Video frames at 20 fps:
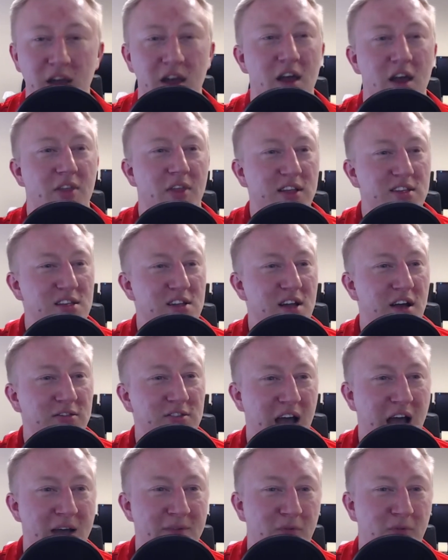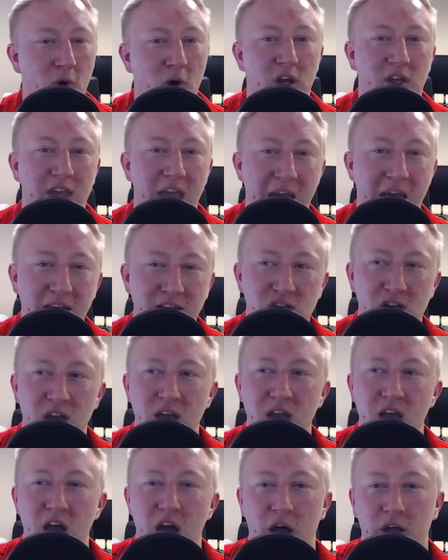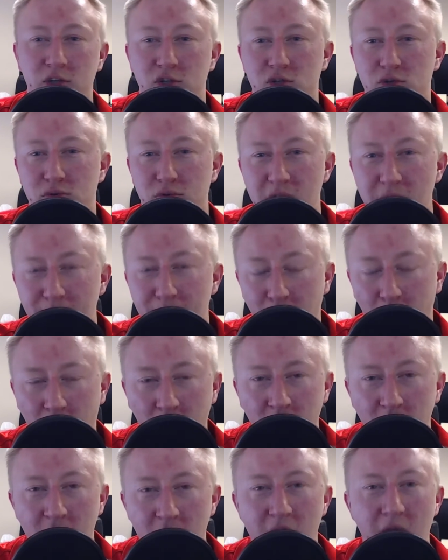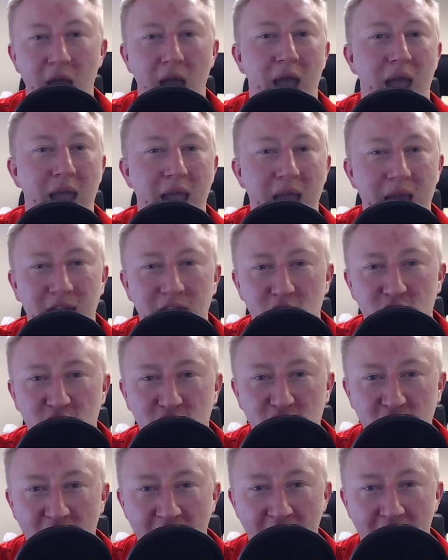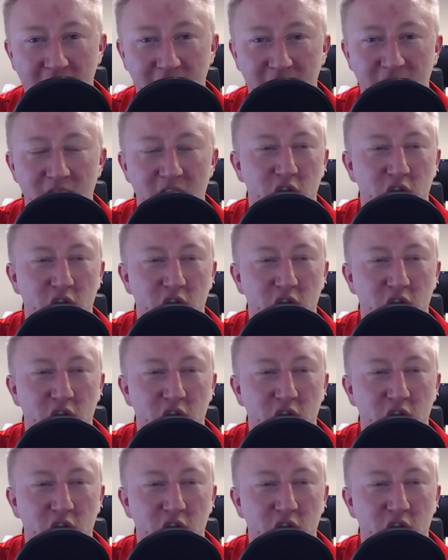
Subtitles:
That's enough time for a catch, a dribble, and a shot.